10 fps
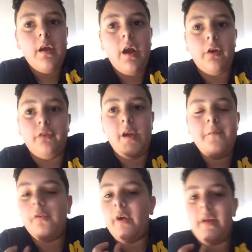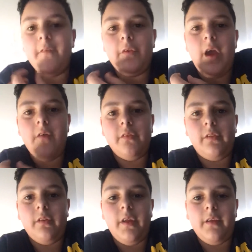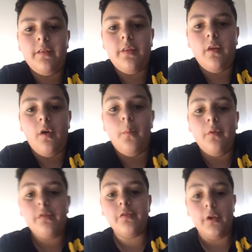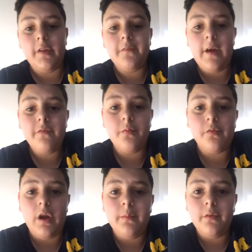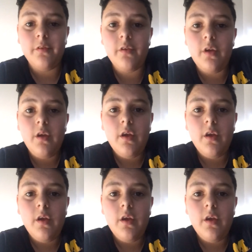how grateful I am for having like almost 35 subscribers.